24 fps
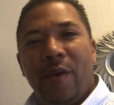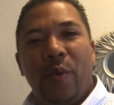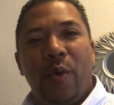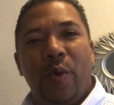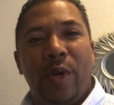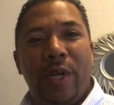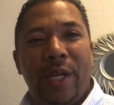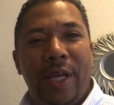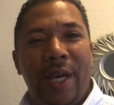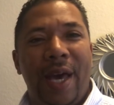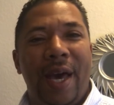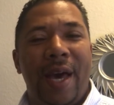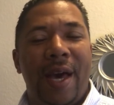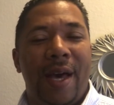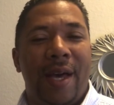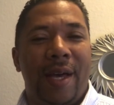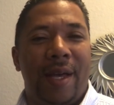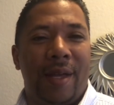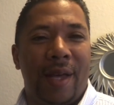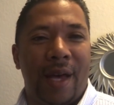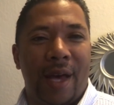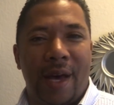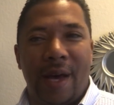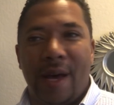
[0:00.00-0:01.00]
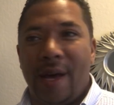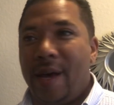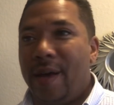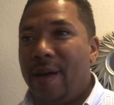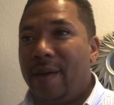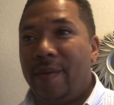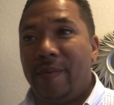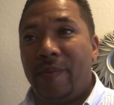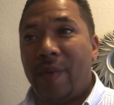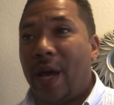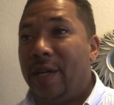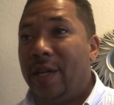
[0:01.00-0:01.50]
Well,
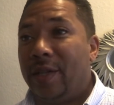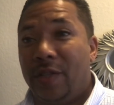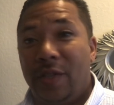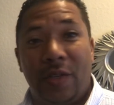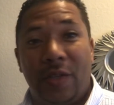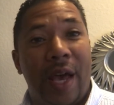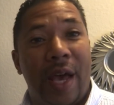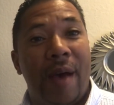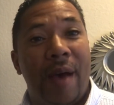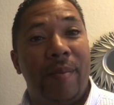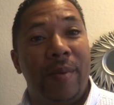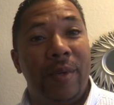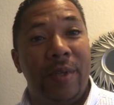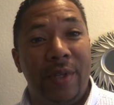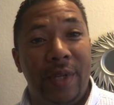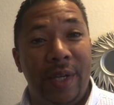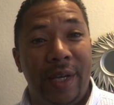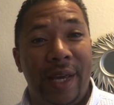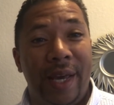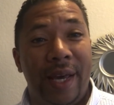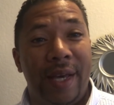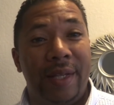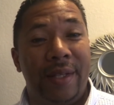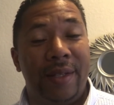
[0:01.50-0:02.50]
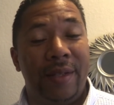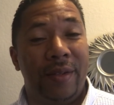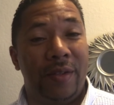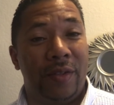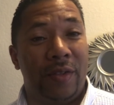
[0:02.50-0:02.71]
yeah, I just happened to get